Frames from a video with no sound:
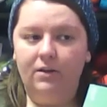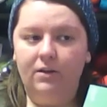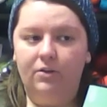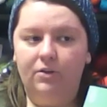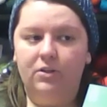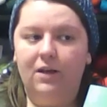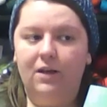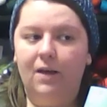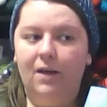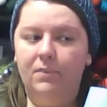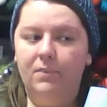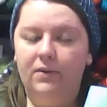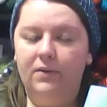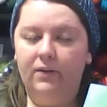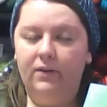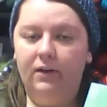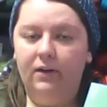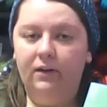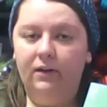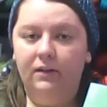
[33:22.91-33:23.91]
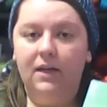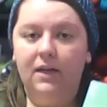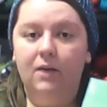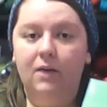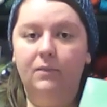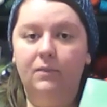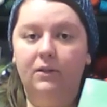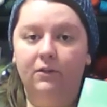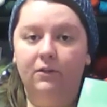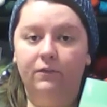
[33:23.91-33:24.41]
You just hop in there and
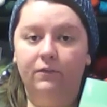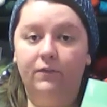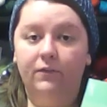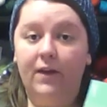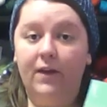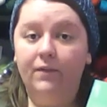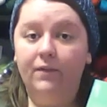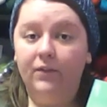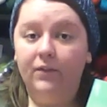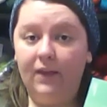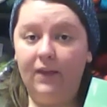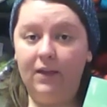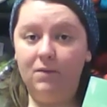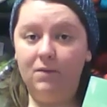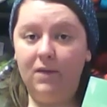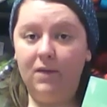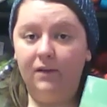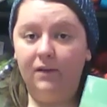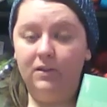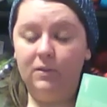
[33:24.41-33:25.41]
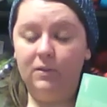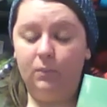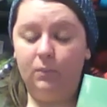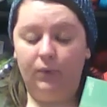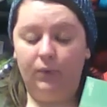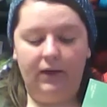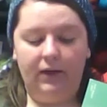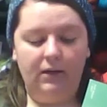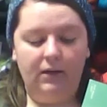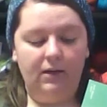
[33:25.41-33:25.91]
tell me your favorite thing about
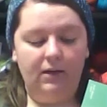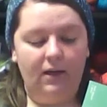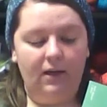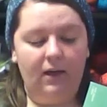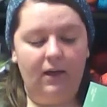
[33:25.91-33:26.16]
spring,